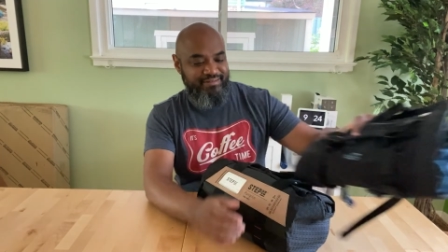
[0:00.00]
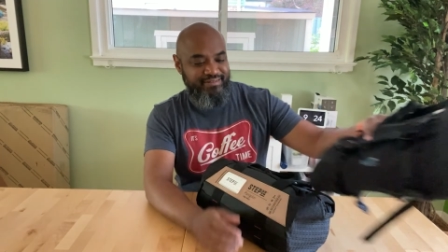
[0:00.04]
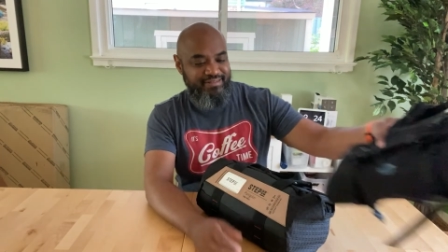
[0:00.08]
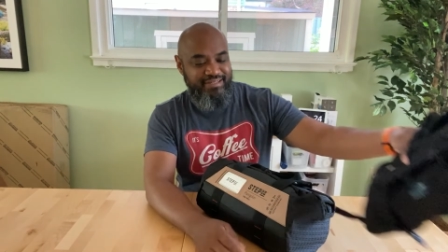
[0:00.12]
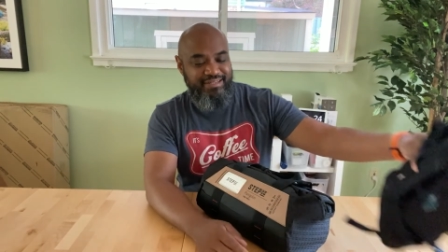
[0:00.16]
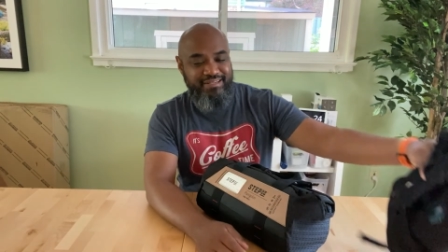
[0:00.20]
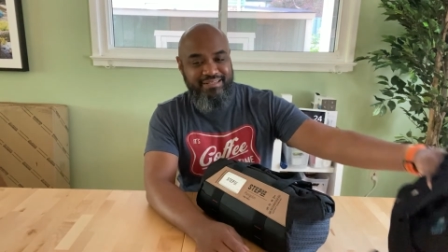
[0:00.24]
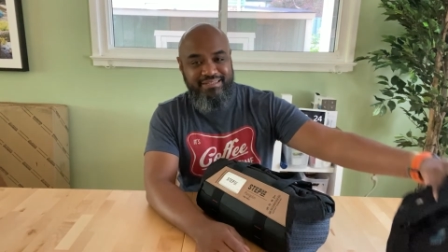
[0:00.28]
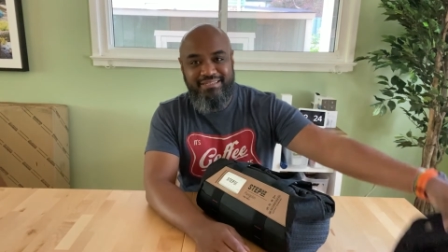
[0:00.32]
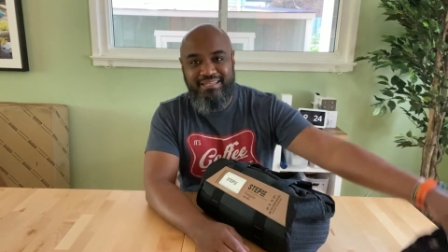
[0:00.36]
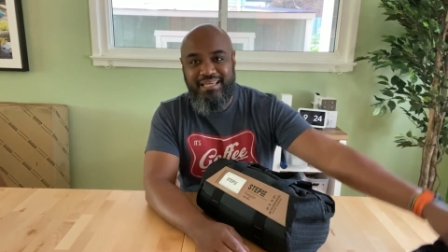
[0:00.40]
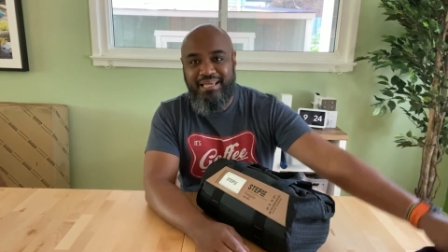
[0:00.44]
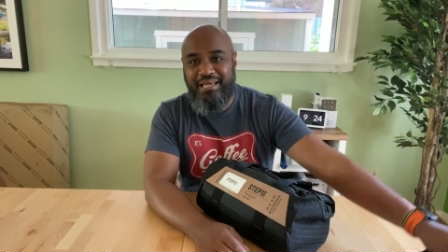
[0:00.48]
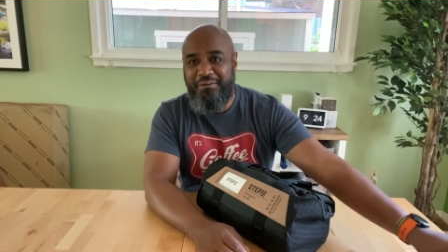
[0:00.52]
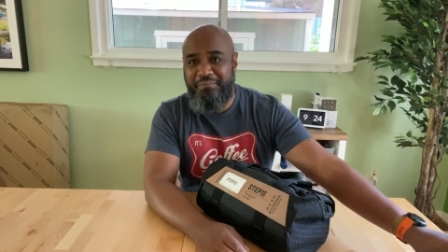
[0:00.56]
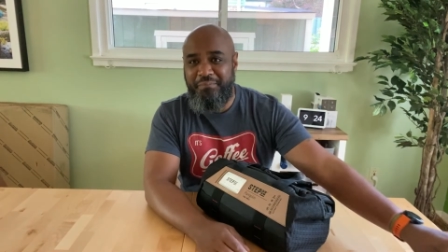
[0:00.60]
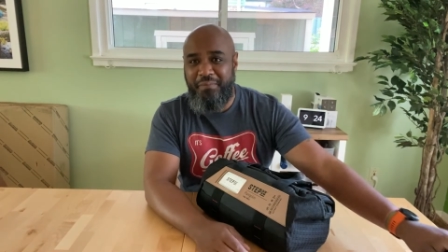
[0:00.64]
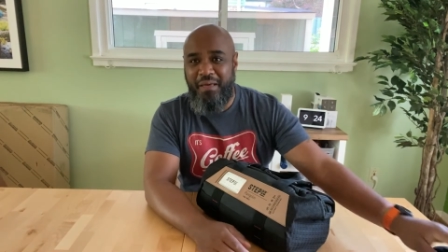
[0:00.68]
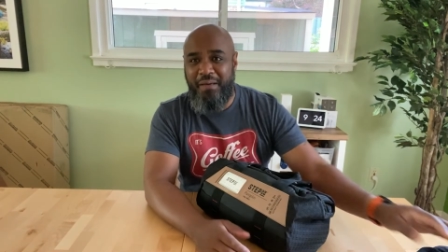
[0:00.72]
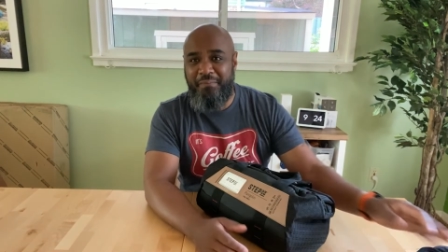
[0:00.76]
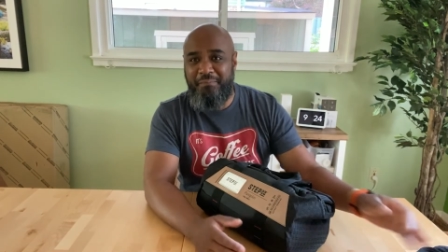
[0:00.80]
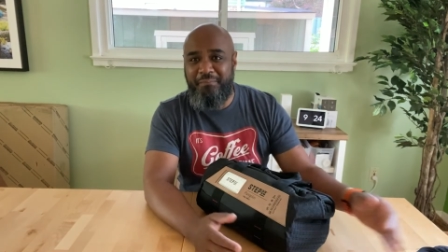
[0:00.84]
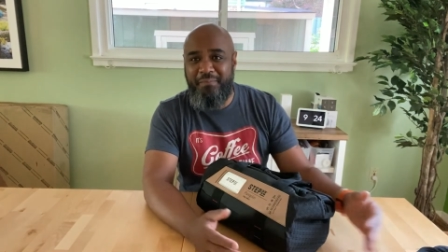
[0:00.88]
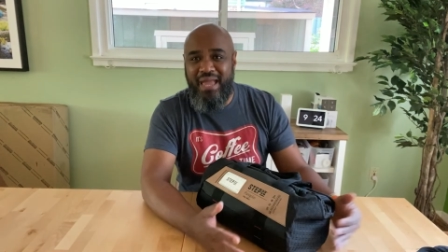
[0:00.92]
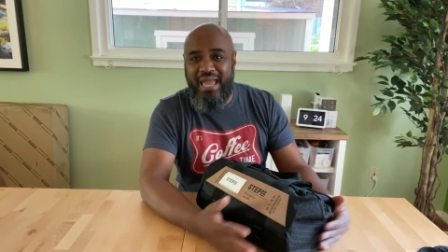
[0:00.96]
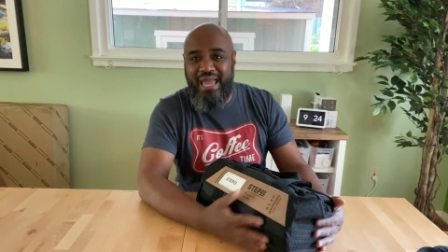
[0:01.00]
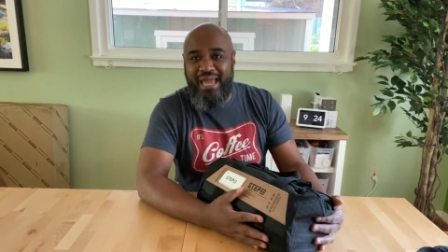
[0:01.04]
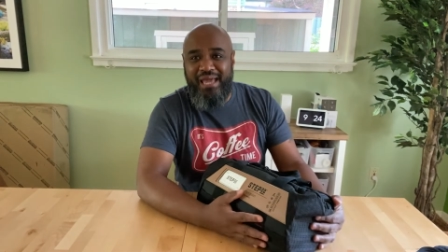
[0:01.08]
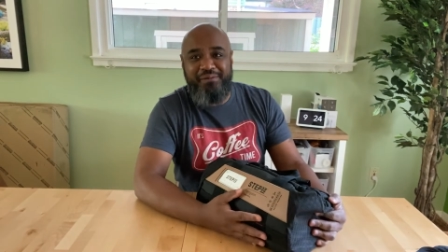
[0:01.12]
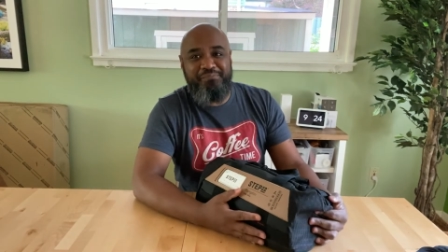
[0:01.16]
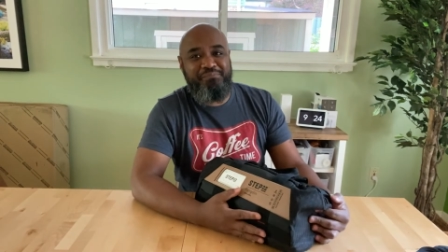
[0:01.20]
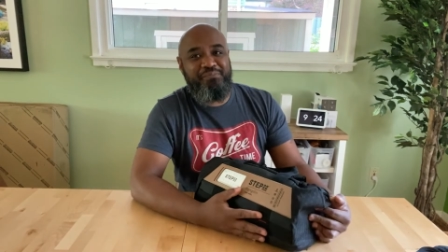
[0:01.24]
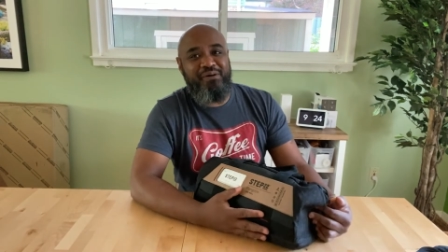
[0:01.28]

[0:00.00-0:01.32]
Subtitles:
And it's like a man